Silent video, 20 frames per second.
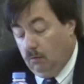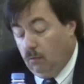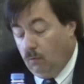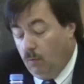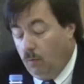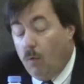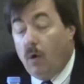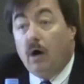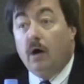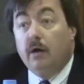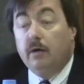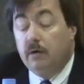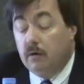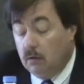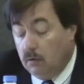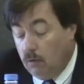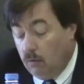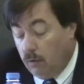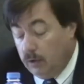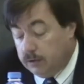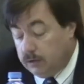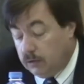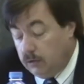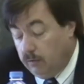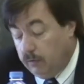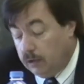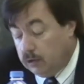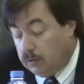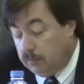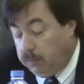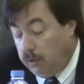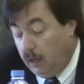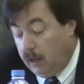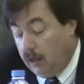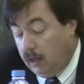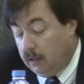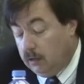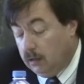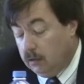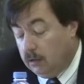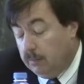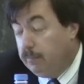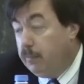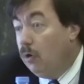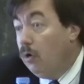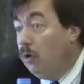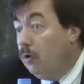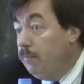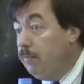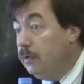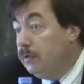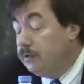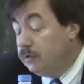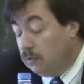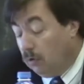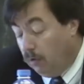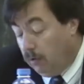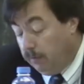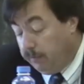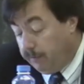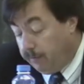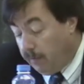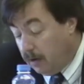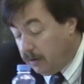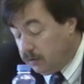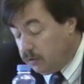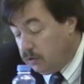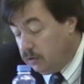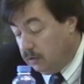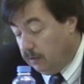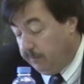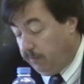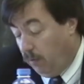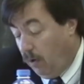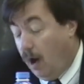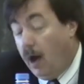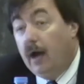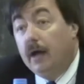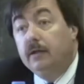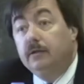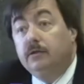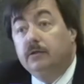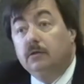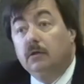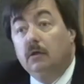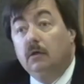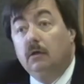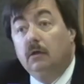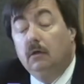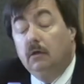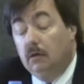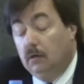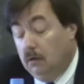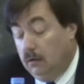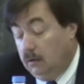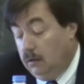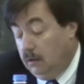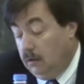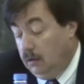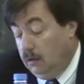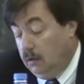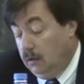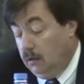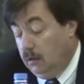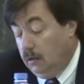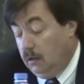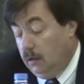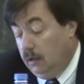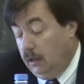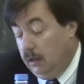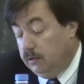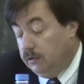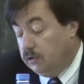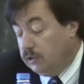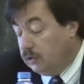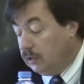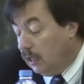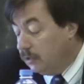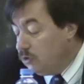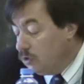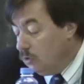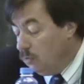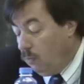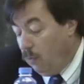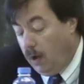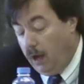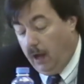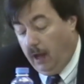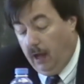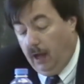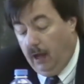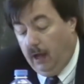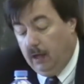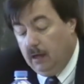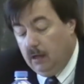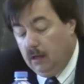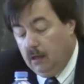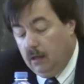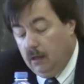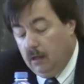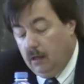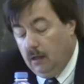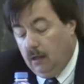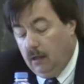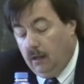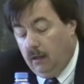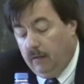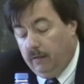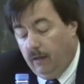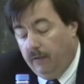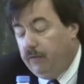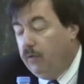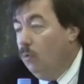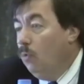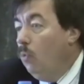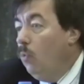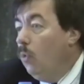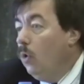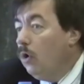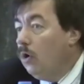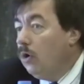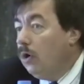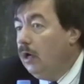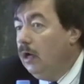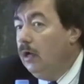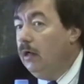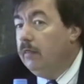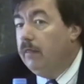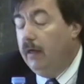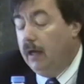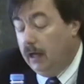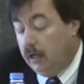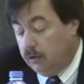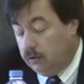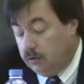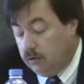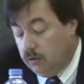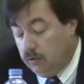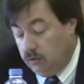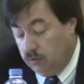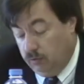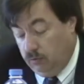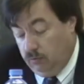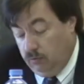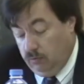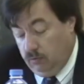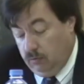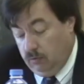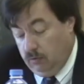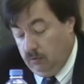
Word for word: One was to explain the purpose or function of rights in such a way that the work they do